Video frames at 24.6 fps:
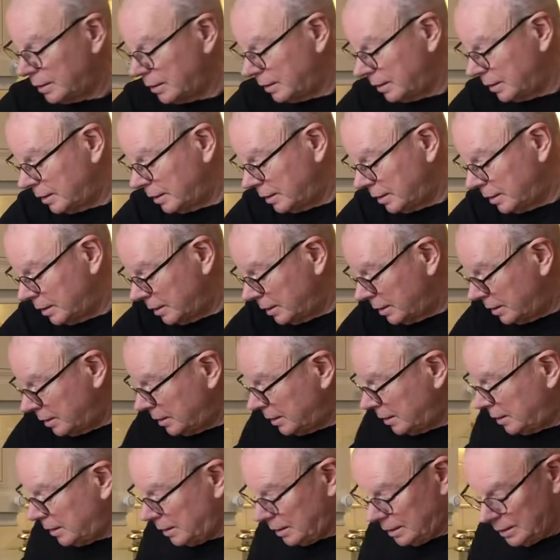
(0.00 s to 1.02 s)

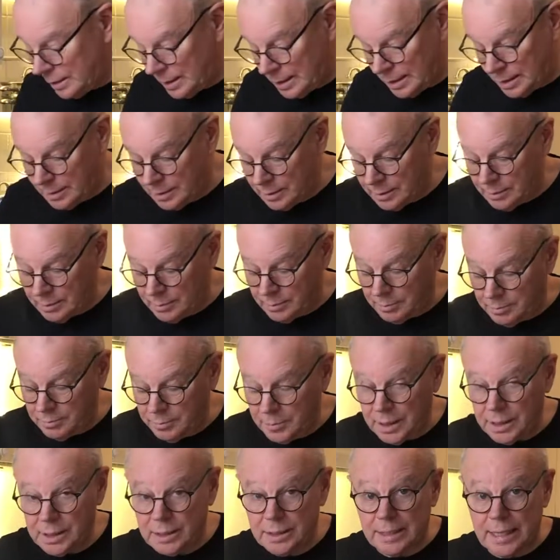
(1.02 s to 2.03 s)
and then
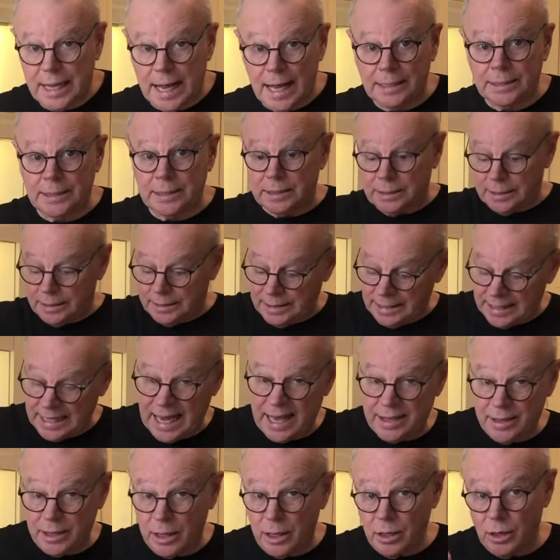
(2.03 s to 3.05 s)
mix that
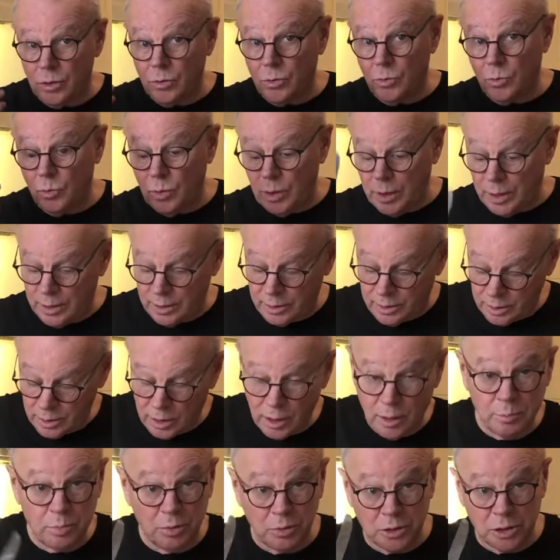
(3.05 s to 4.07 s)
together with
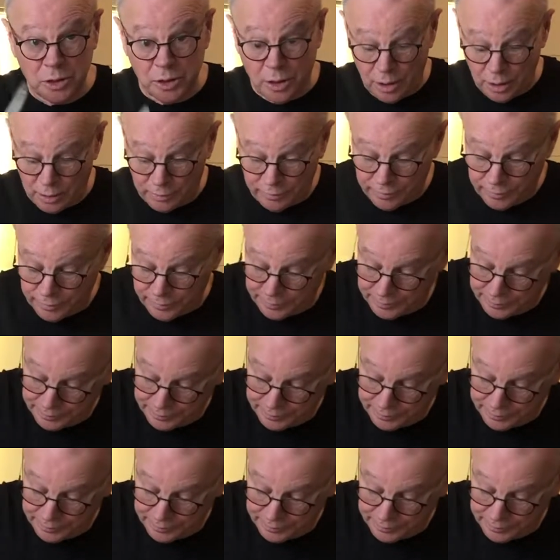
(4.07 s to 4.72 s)
a butter knife.